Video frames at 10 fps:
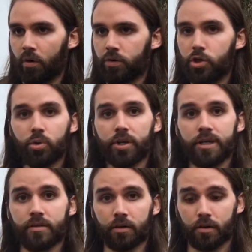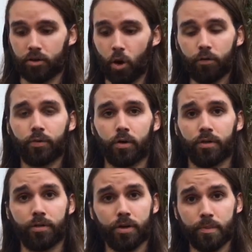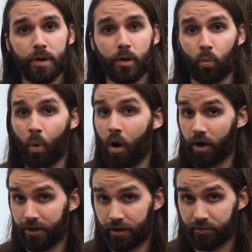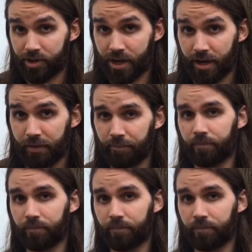You could either go for a 30-minute walk every day,